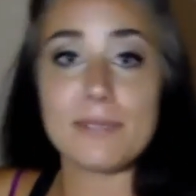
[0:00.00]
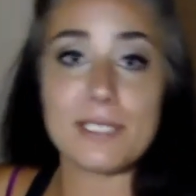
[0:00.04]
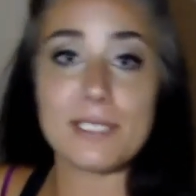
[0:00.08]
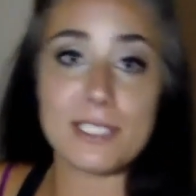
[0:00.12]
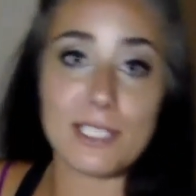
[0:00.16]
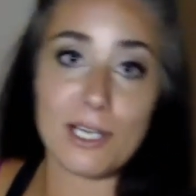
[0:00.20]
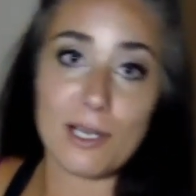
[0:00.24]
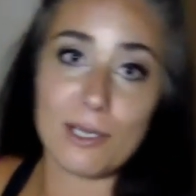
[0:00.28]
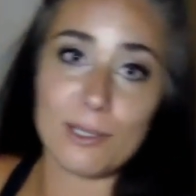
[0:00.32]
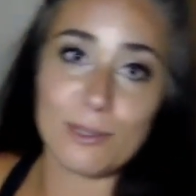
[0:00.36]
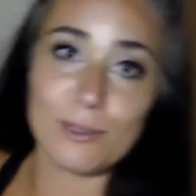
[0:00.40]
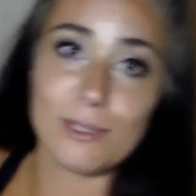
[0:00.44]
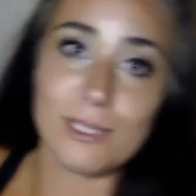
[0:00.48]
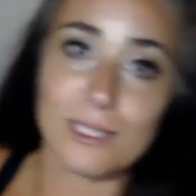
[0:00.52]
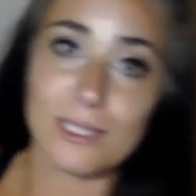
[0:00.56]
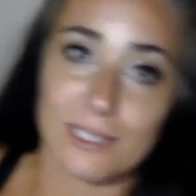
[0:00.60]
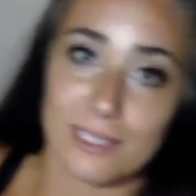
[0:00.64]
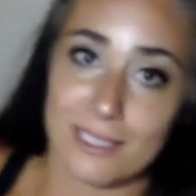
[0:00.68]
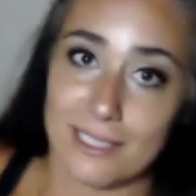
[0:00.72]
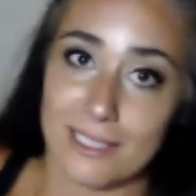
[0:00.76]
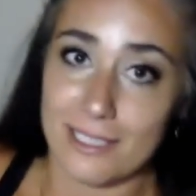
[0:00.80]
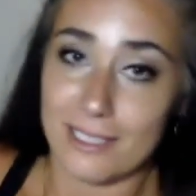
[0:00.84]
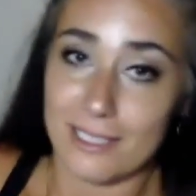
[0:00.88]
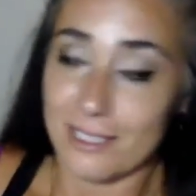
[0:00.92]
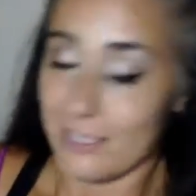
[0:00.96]
So
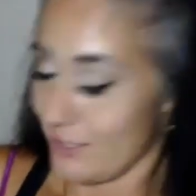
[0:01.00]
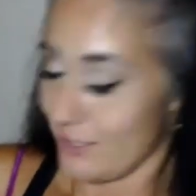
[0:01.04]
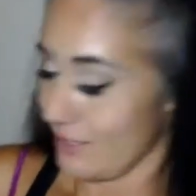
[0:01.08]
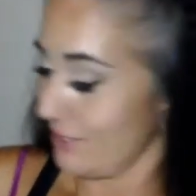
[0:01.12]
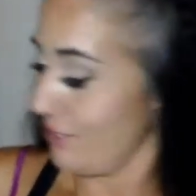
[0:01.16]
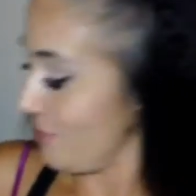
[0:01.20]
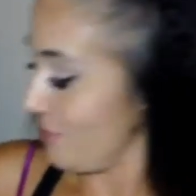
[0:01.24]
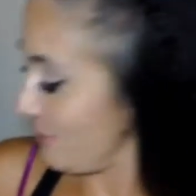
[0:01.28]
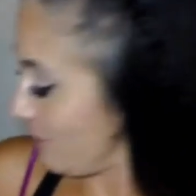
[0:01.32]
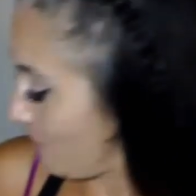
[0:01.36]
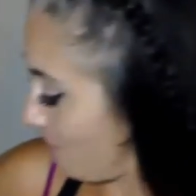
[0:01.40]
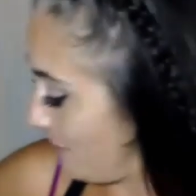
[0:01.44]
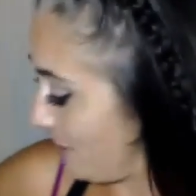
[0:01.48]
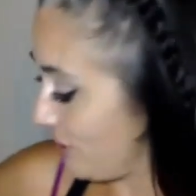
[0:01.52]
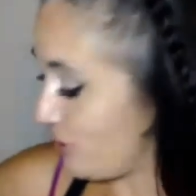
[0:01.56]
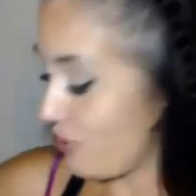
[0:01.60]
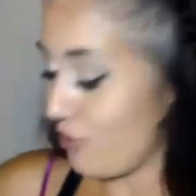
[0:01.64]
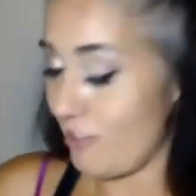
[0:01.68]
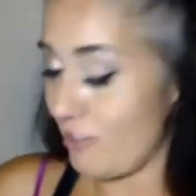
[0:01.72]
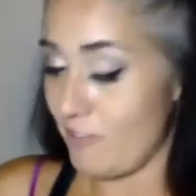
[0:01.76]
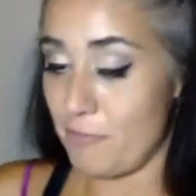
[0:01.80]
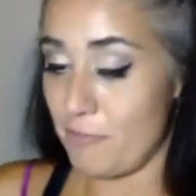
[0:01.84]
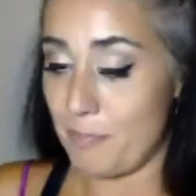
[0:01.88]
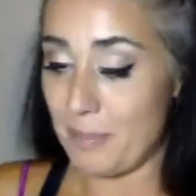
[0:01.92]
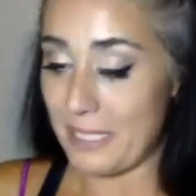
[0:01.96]
there's a
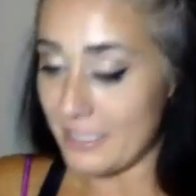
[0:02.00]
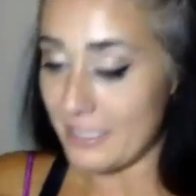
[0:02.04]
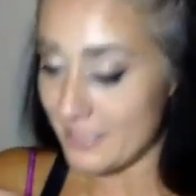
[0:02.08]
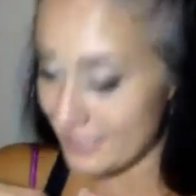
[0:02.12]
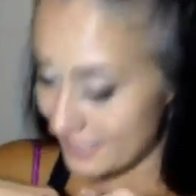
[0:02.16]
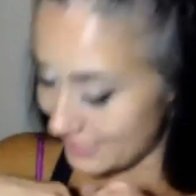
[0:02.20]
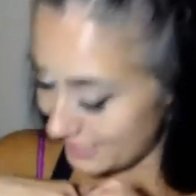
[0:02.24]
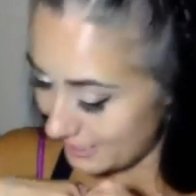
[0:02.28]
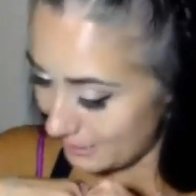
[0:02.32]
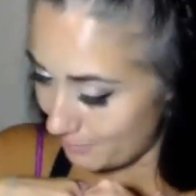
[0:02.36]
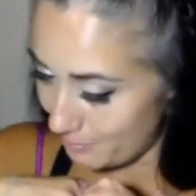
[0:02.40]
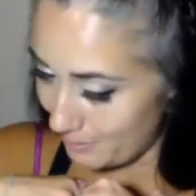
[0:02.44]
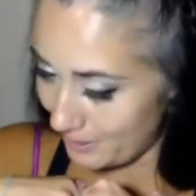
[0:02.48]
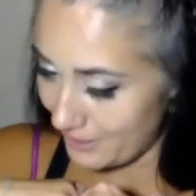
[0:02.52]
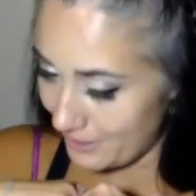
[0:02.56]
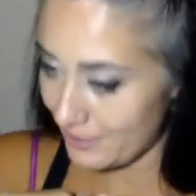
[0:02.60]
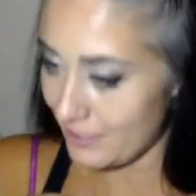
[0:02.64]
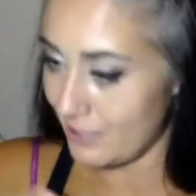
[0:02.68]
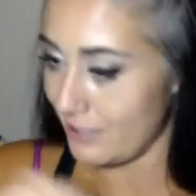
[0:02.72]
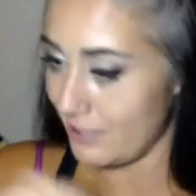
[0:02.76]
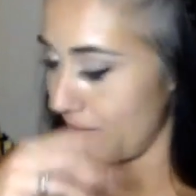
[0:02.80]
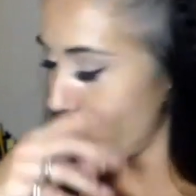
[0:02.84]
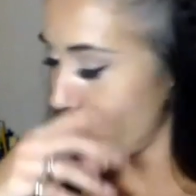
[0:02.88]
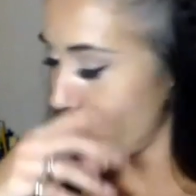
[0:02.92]
picture of Bean sleeping,